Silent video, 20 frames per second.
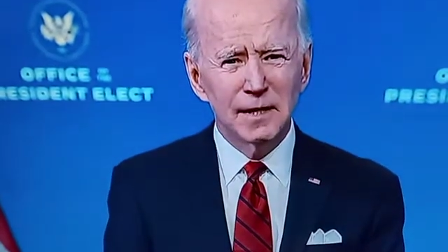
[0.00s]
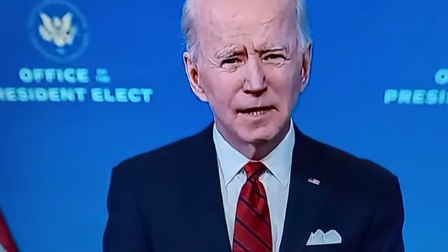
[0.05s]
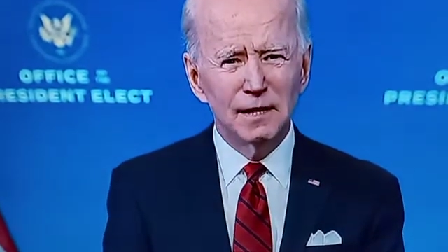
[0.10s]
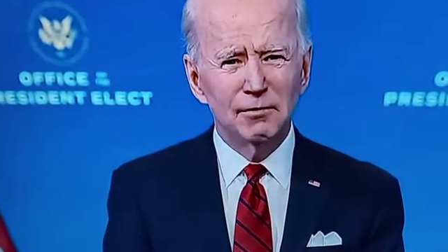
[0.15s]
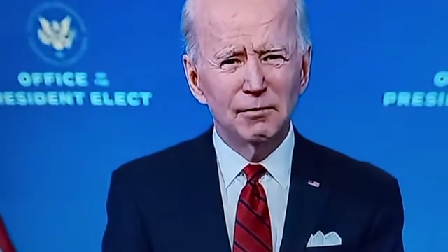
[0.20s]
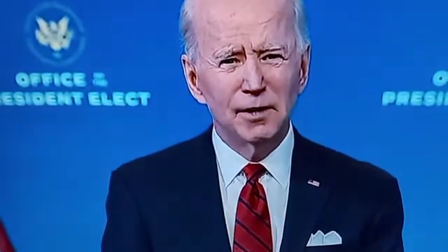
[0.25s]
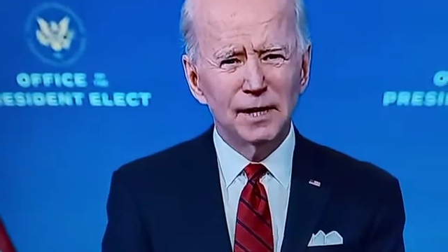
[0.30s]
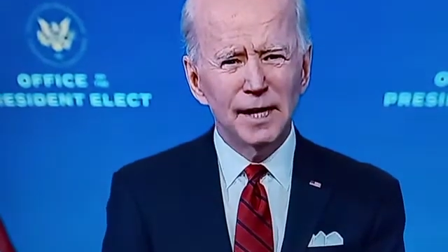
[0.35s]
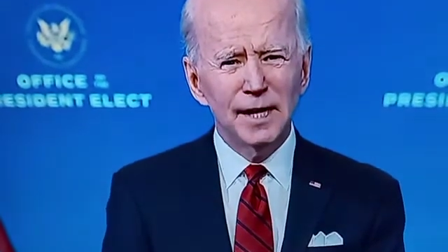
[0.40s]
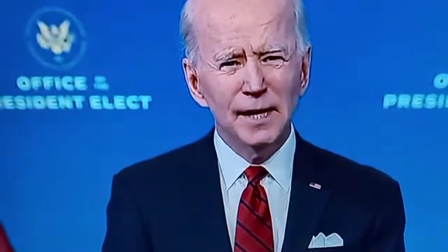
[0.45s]

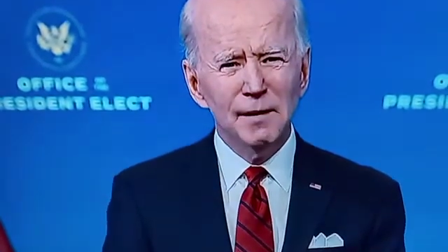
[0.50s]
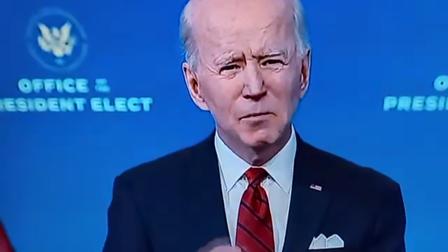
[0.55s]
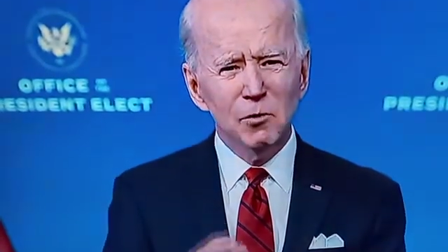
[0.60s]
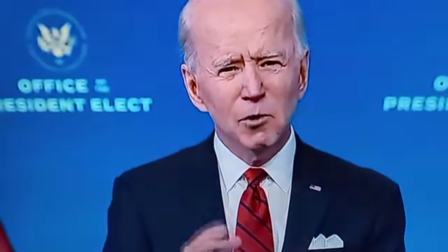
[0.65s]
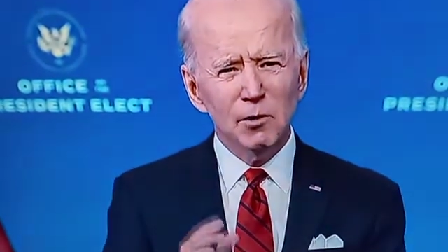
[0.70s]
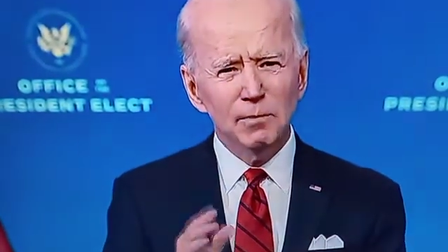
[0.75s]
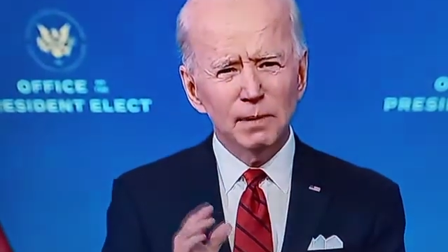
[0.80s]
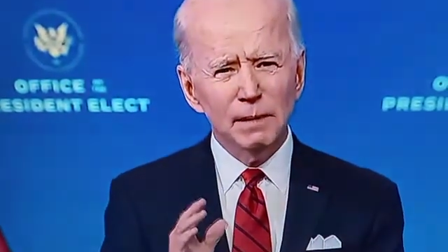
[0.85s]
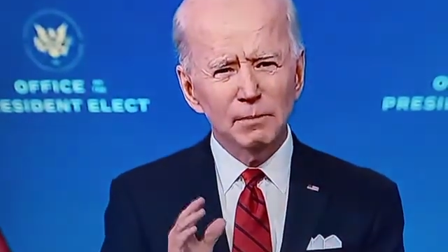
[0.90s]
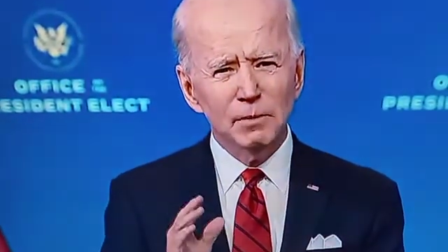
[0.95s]
if we're getting
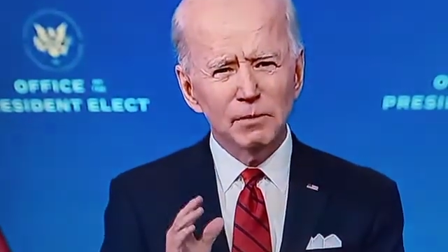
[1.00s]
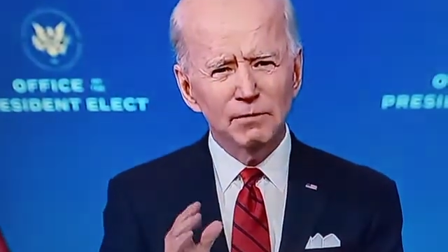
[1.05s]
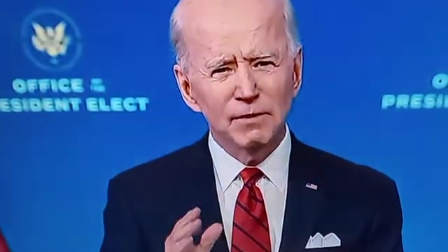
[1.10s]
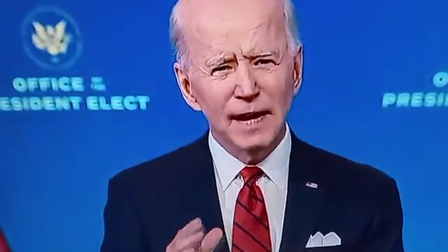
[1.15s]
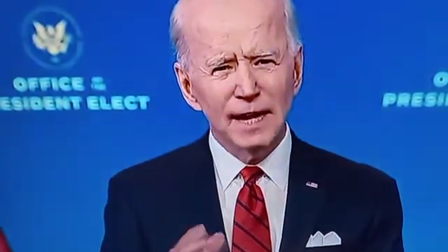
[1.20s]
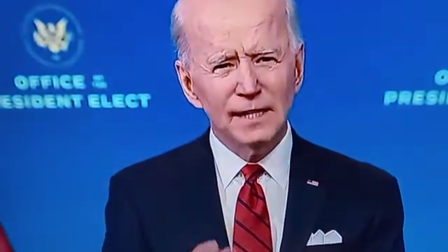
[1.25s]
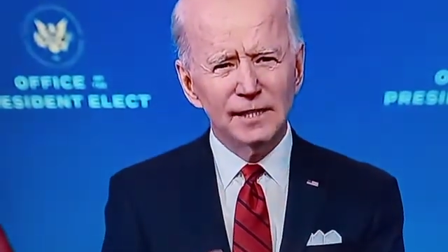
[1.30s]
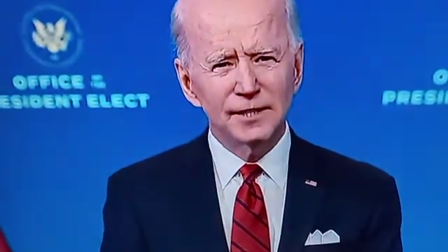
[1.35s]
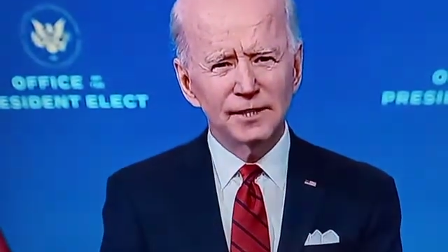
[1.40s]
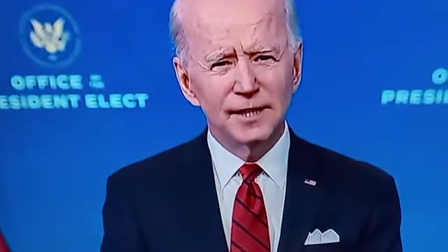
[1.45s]
more people
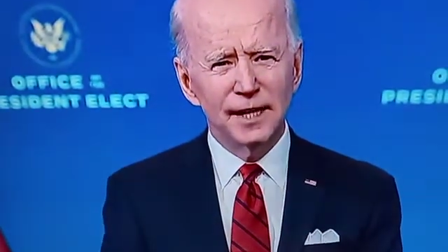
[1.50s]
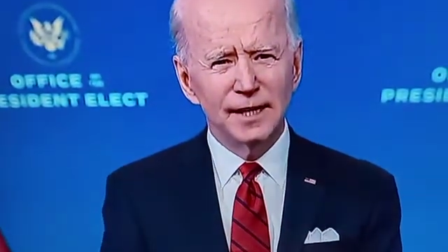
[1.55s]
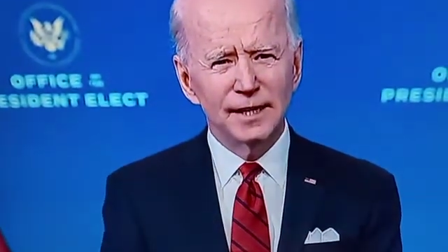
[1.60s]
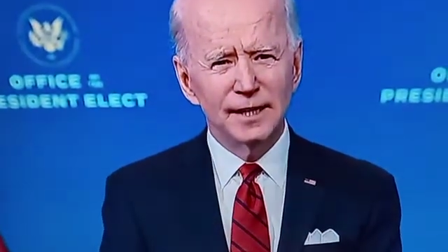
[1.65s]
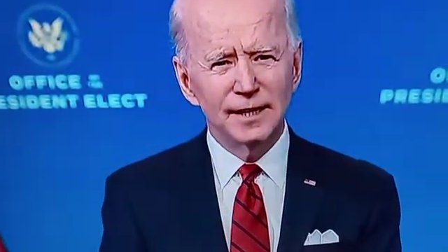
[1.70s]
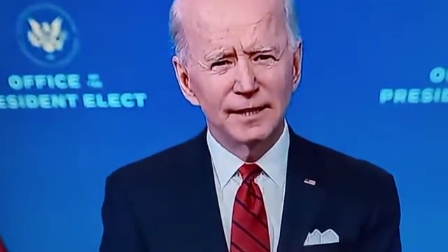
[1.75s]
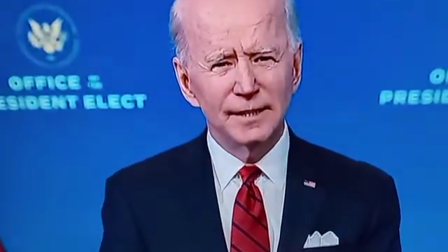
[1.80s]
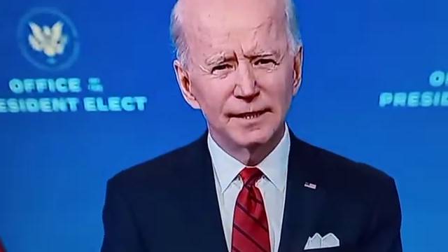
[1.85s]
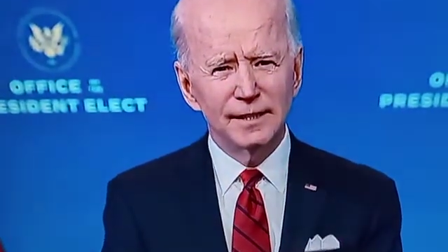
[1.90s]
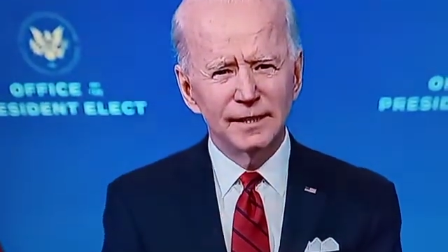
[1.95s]

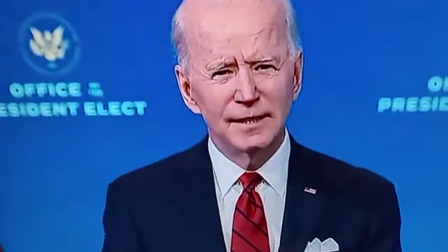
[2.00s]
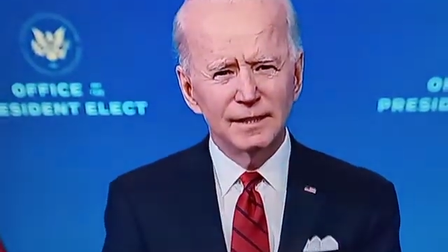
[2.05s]
vaccinated,